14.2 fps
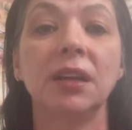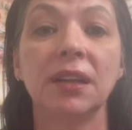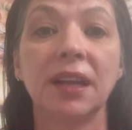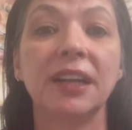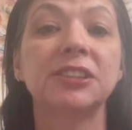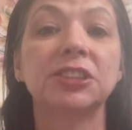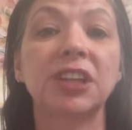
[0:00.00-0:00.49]

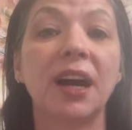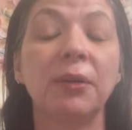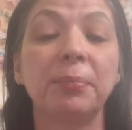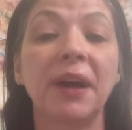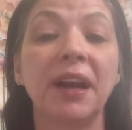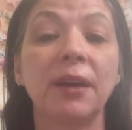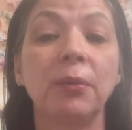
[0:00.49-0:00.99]
Let's Chat
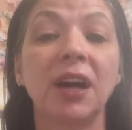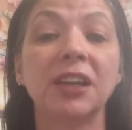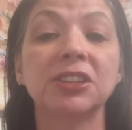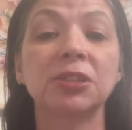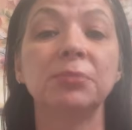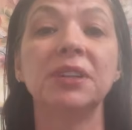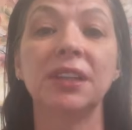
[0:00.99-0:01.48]
with Betty
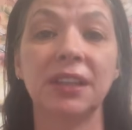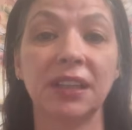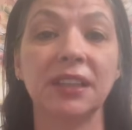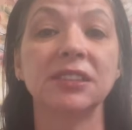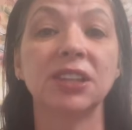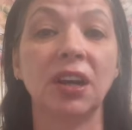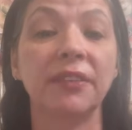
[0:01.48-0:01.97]
Washam. It
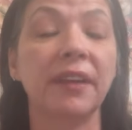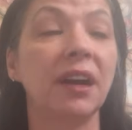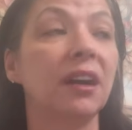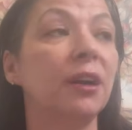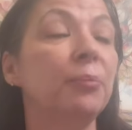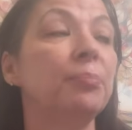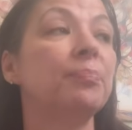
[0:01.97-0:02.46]
is on
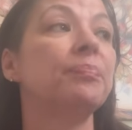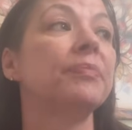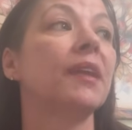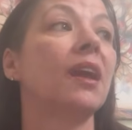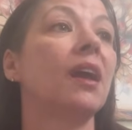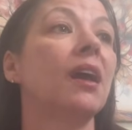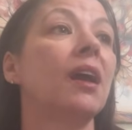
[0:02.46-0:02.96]
there.
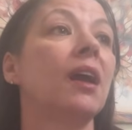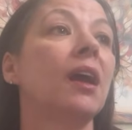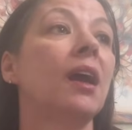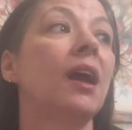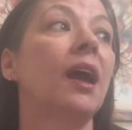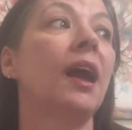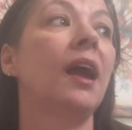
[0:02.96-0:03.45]

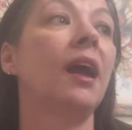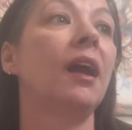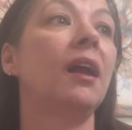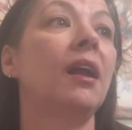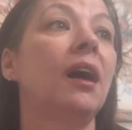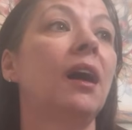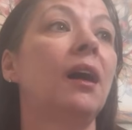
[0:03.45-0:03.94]

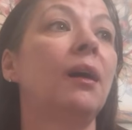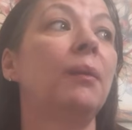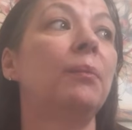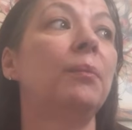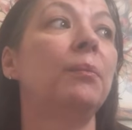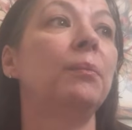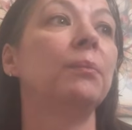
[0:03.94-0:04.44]
And
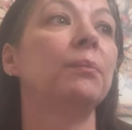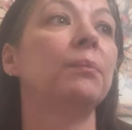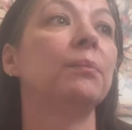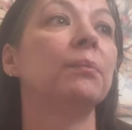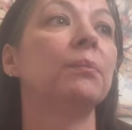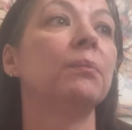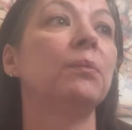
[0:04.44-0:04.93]

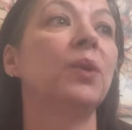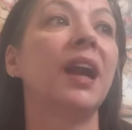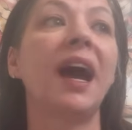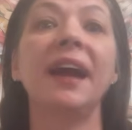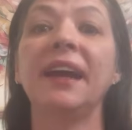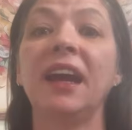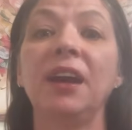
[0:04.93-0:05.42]
when
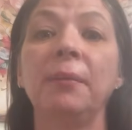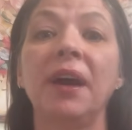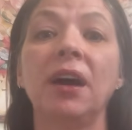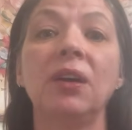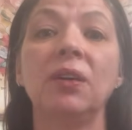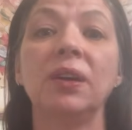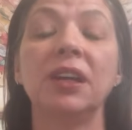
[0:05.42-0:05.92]
I came
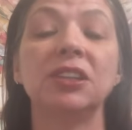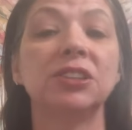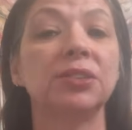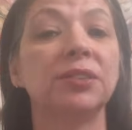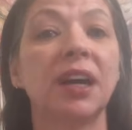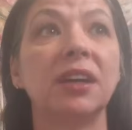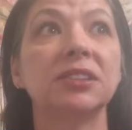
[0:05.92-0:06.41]
out in
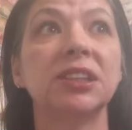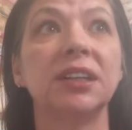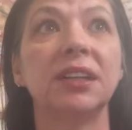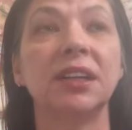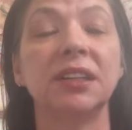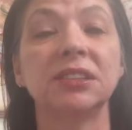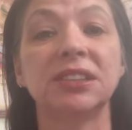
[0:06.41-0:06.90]

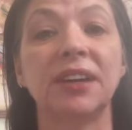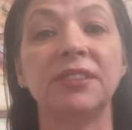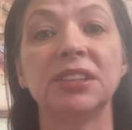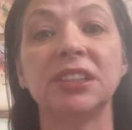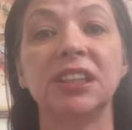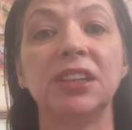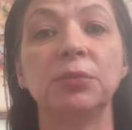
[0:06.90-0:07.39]

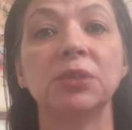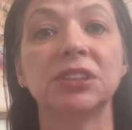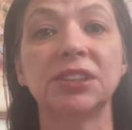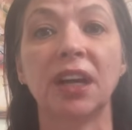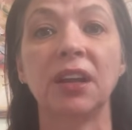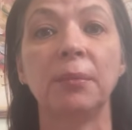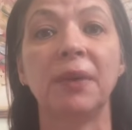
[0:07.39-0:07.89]
2017,
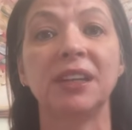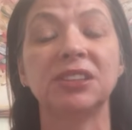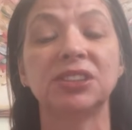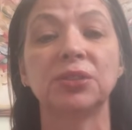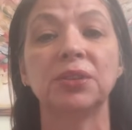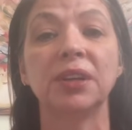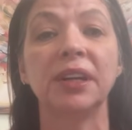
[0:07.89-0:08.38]
was telling my
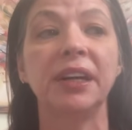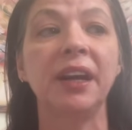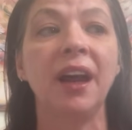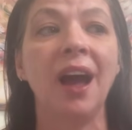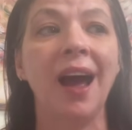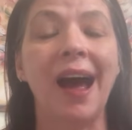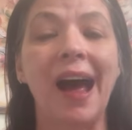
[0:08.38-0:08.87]
story,
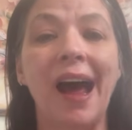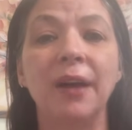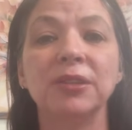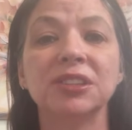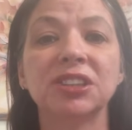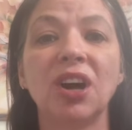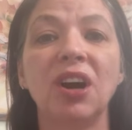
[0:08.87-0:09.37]
I
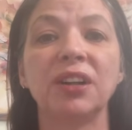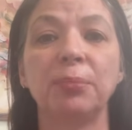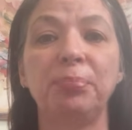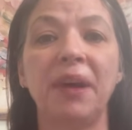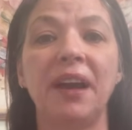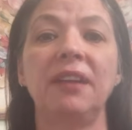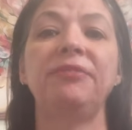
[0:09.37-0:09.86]
was called a
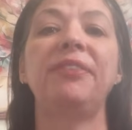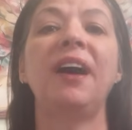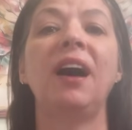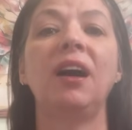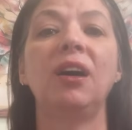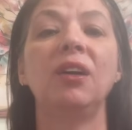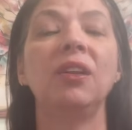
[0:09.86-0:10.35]

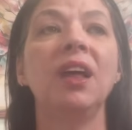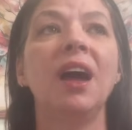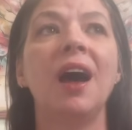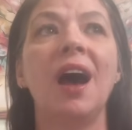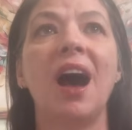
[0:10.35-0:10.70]
pedophile.